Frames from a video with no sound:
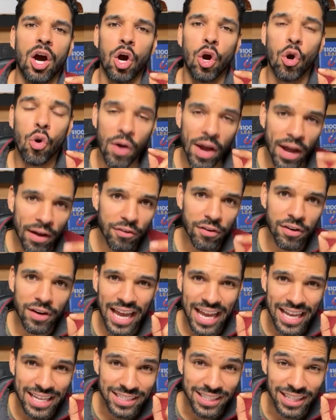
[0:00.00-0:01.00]
Whoever
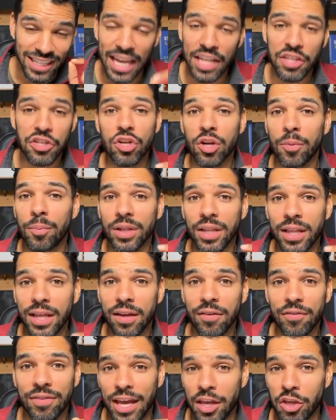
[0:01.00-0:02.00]
has led you to
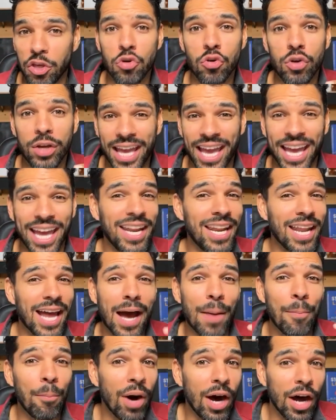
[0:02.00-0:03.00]
believe that you
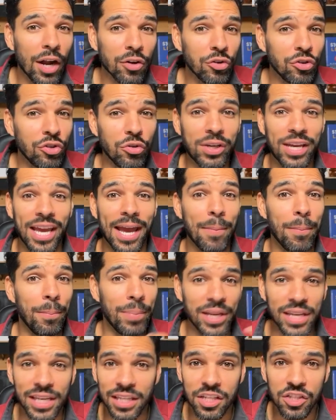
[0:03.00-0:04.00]
cannot model, you can't
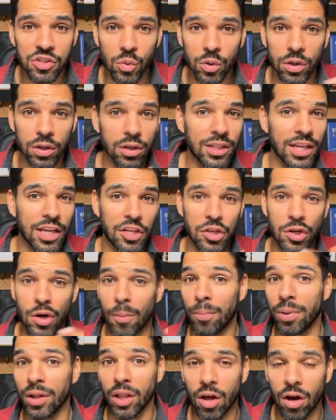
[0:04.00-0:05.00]
be in this world, that you
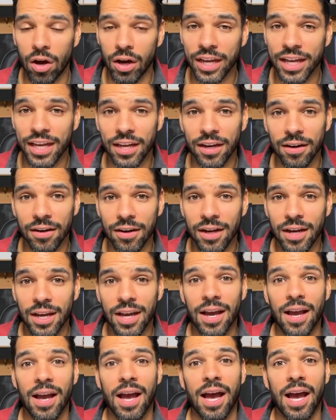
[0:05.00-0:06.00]
don't belong here,
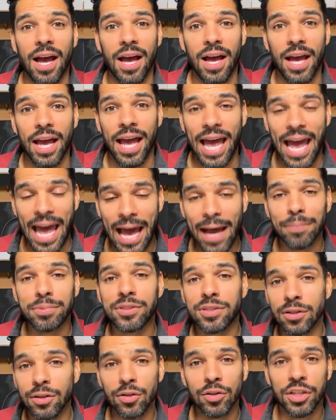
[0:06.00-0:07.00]

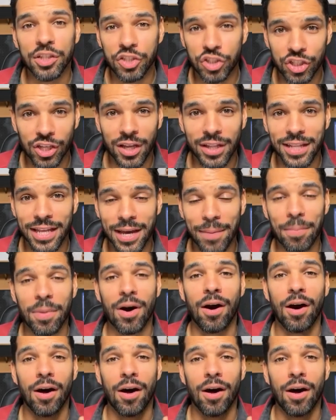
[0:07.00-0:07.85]
absolutely shun them.